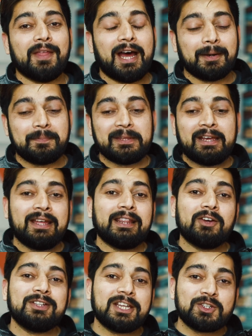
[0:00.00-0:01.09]
on that.
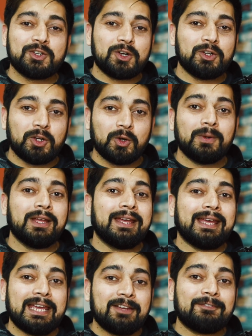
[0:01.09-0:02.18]
Now, in case you don't know,
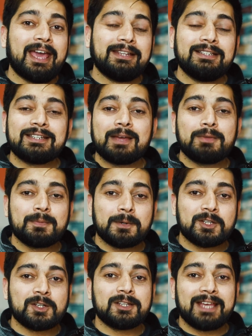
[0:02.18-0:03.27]
if anytime you
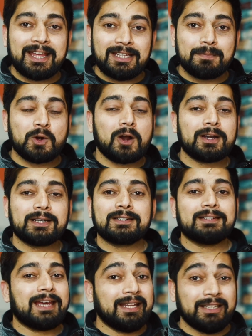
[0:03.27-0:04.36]
purchase any
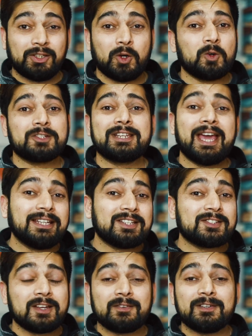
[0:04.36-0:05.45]
product, any course, any
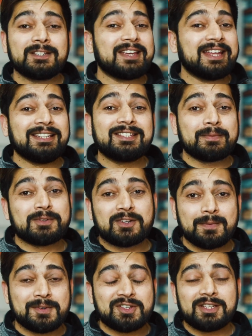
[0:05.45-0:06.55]
service, any
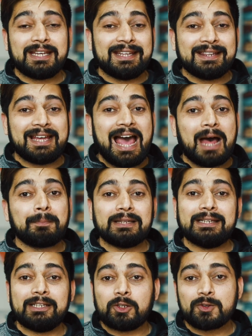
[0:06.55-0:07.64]
subscription in the Apple
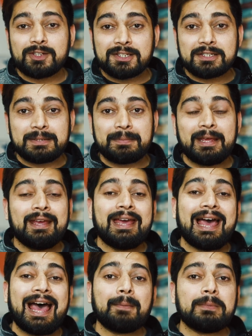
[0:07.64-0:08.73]
ecosystem,
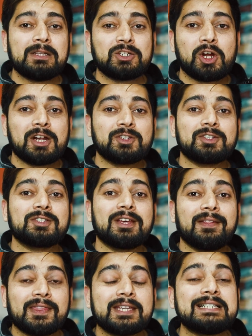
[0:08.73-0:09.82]
Apple charges
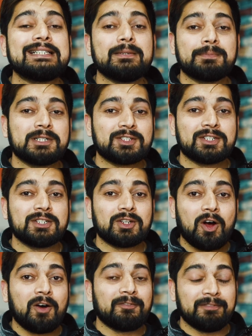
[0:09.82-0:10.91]
30%
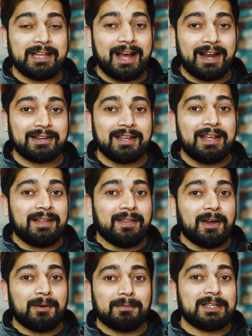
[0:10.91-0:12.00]
of that.
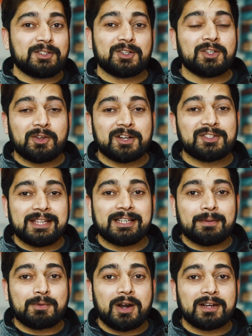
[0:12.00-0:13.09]
Now, let's just say you are
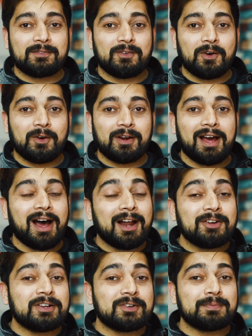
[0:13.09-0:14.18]
selling a product for
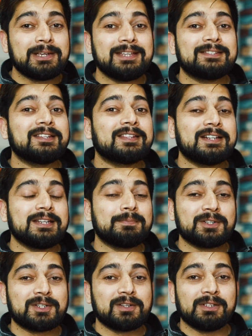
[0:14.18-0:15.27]
100 rupees, the
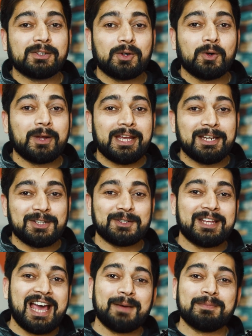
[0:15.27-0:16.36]
30% will go into
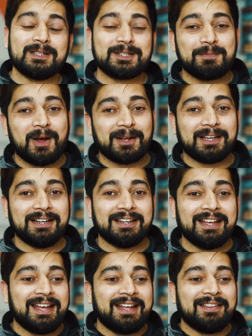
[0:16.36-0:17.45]
the Apple's pocket.
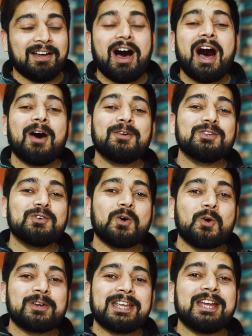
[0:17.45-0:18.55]
Now, how you
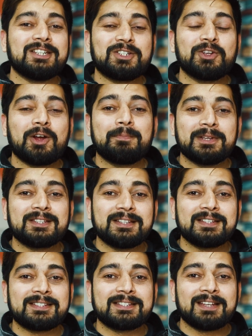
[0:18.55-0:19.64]
orient your
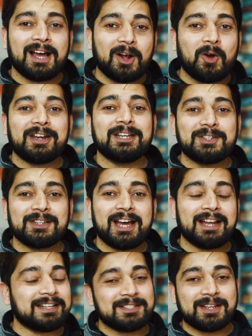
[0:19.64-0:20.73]
business according to
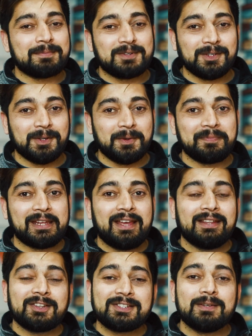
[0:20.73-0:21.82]
that is up to you.
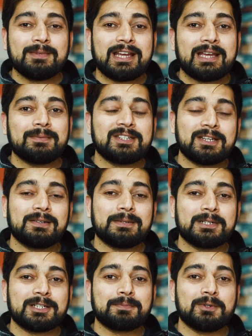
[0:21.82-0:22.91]
Now, sometimes
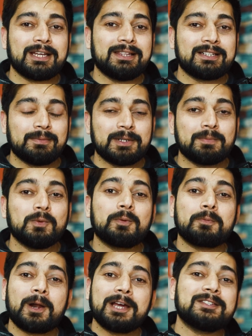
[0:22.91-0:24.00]
developers put a little bit more
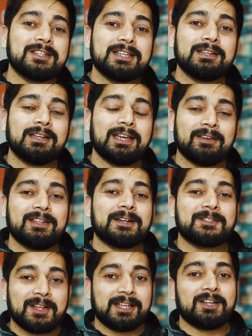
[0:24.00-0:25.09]
pricing if they are
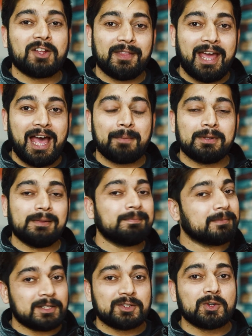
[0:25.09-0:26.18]
selling it on the Apple.
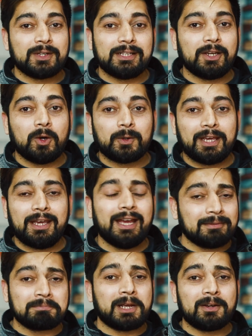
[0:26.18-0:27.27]
That's totally okay
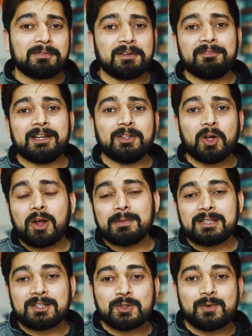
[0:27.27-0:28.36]
and kind of a very
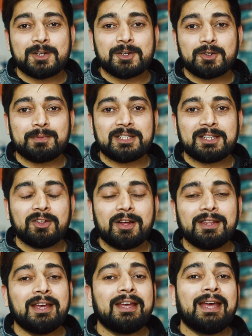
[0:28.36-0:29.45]
normal situation to be seen
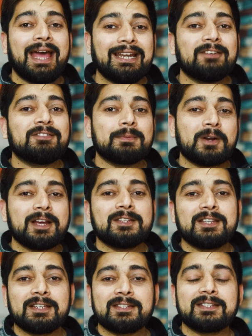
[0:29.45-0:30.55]
on. And if the
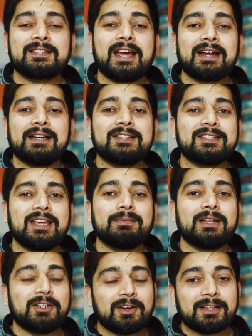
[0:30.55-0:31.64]
pricing is exactly same,
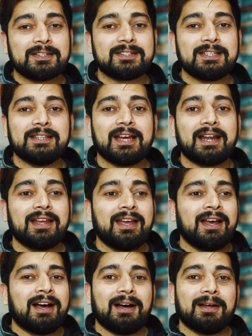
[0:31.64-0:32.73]
then you're gonna see that
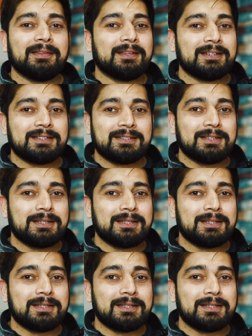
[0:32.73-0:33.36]
the